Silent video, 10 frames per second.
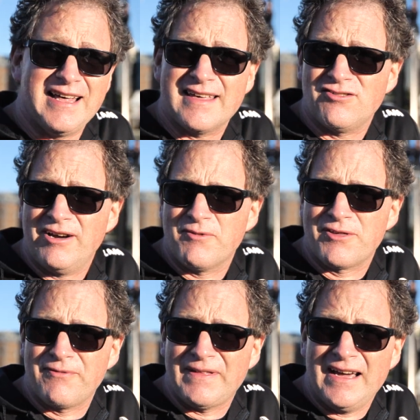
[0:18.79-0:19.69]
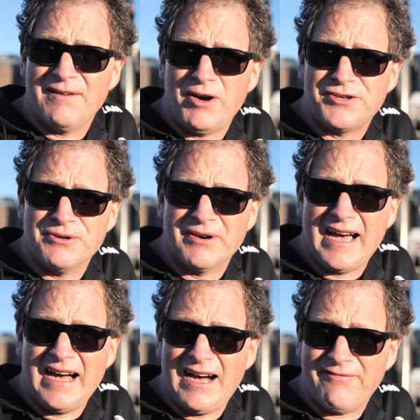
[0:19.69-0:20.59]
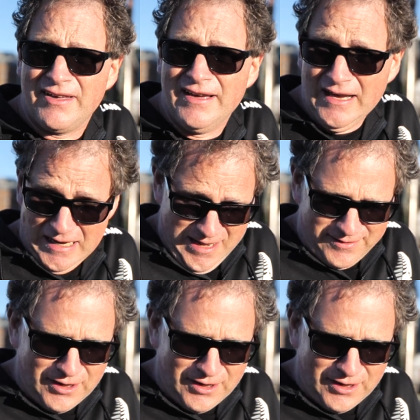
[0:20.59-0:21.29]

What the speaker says: Last time was boat 2.5,